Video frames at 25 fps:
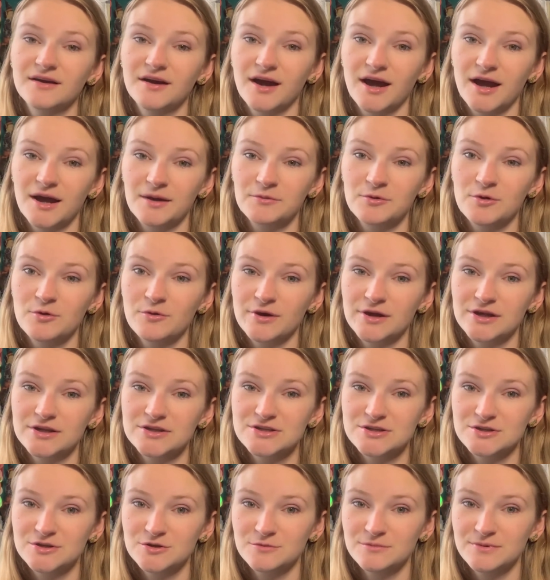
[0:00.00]
I'm going
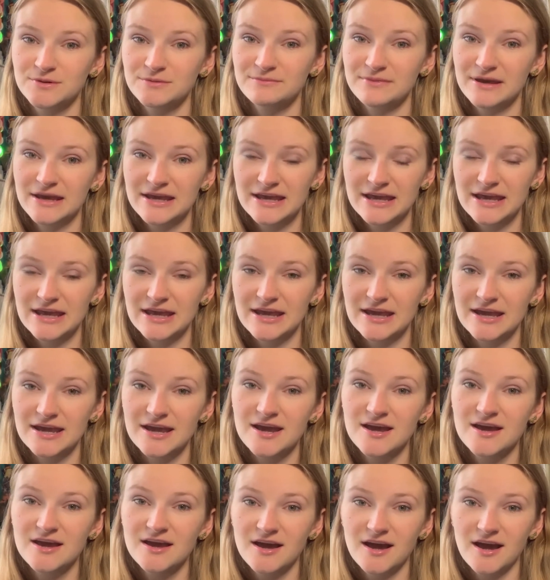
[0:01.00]
to be making
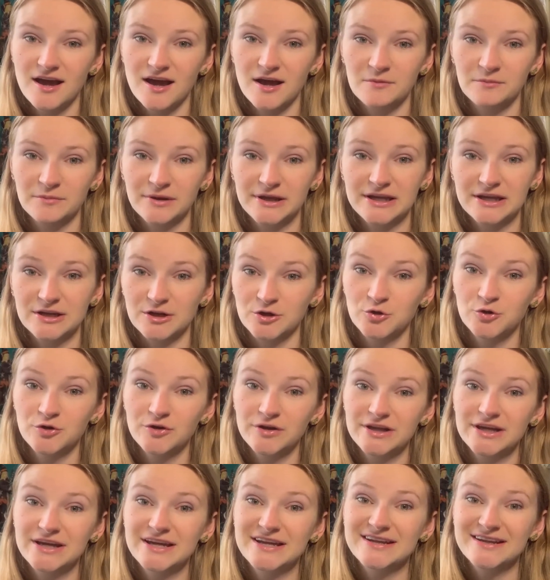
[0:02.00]
like an
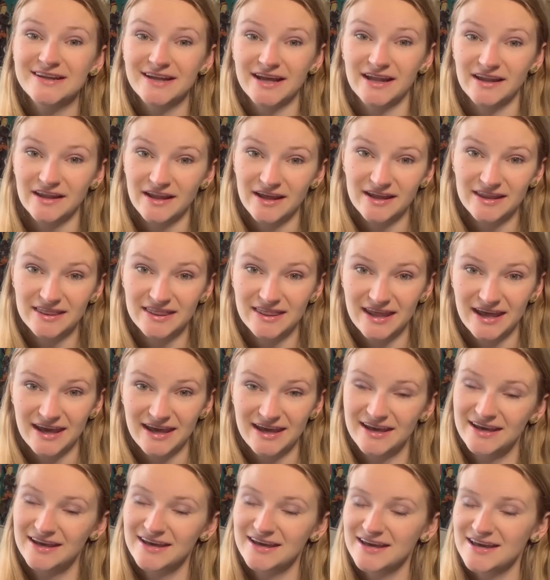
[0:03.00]
acrylic nightlight
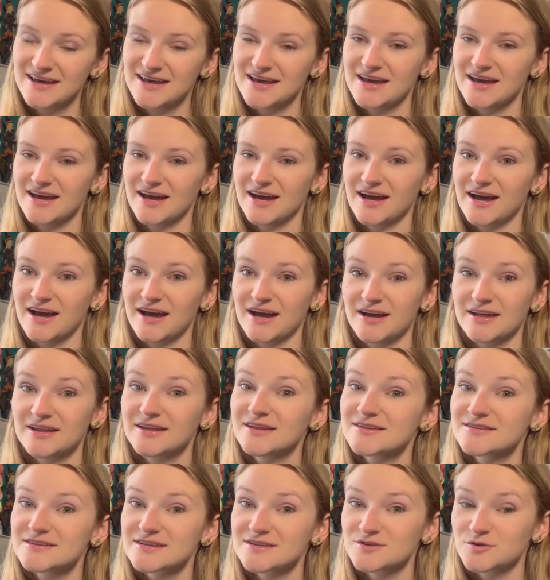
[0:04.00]
thing.
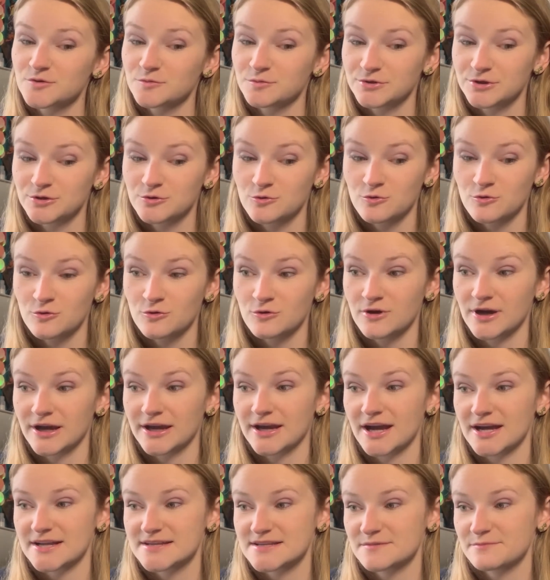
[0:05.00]
These things are pretty cool. I
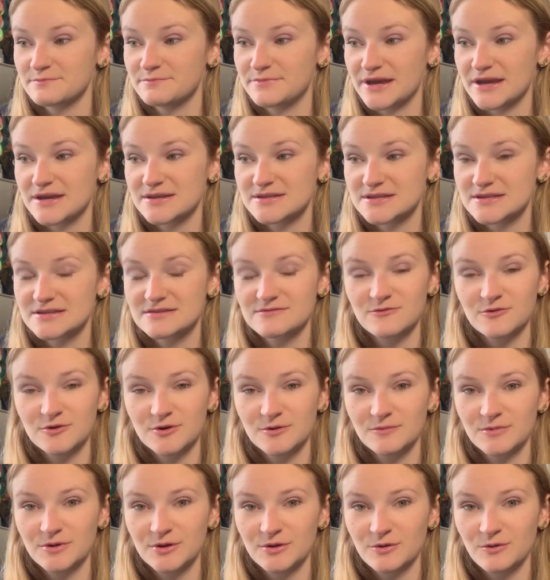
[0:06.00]
got some bases for
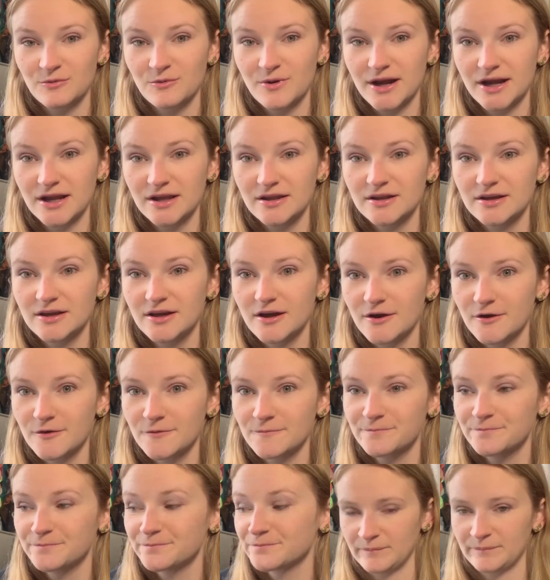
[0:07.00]
them a little while
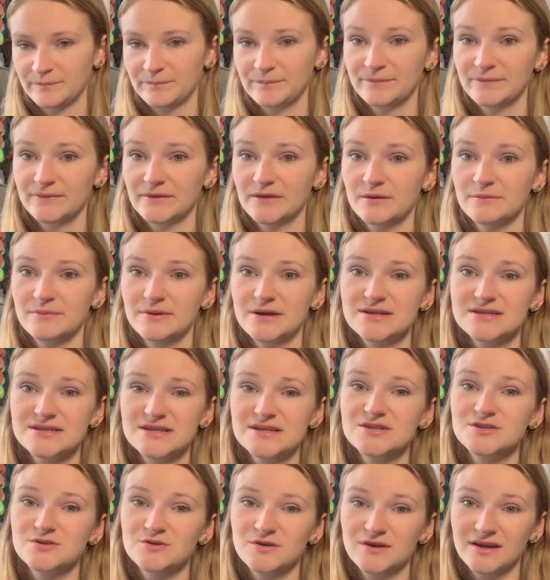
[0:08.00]
ago. The
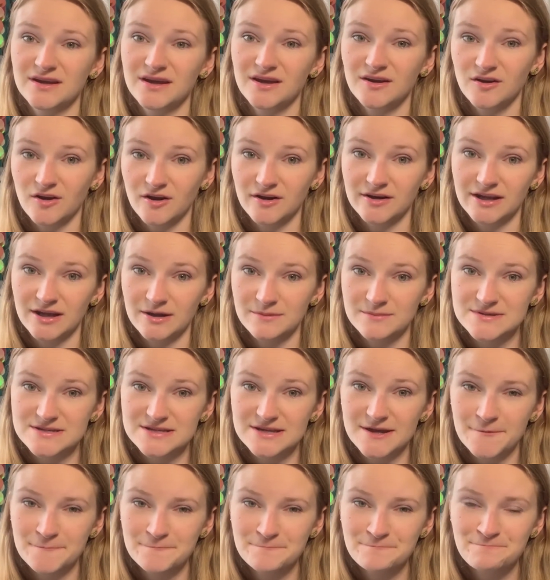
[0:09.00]
bases you can get on
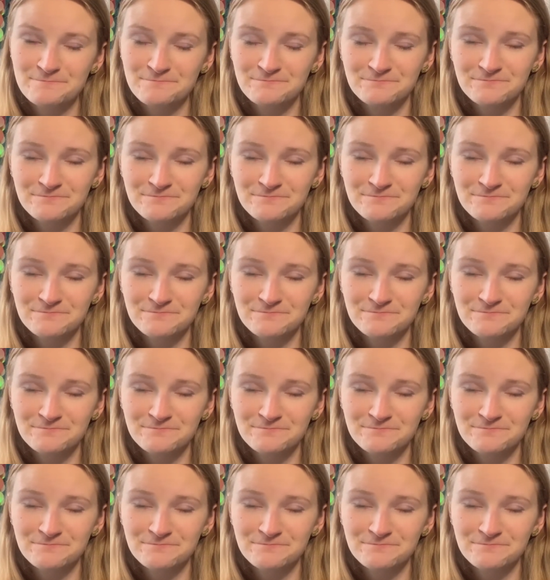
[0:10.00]
Amazon